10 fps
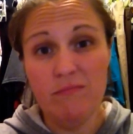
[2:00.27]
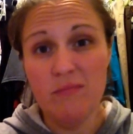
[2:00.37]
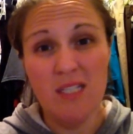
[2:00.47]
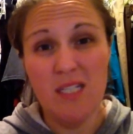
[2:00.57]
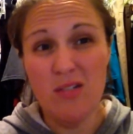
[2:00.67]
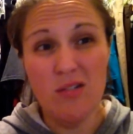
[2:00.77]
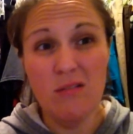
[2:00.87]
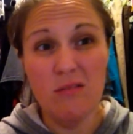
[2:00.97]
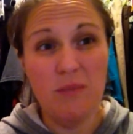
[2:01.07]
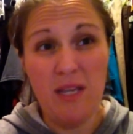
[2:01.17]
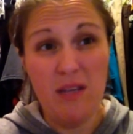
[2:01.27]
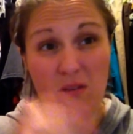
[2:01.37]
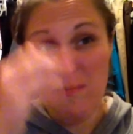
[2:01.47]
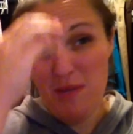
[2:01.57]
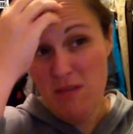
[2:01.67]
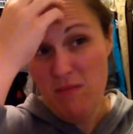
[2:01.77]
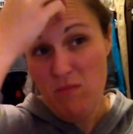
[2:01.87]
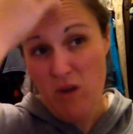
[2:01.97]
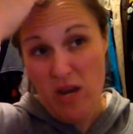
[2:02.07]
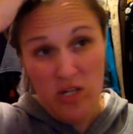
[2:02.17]
Caesar bacon creamy
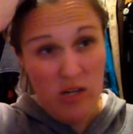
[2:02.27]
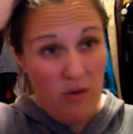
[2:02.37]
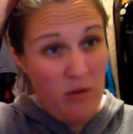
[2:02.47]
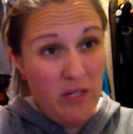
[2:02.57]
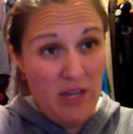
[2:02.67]
ranch. I don't know.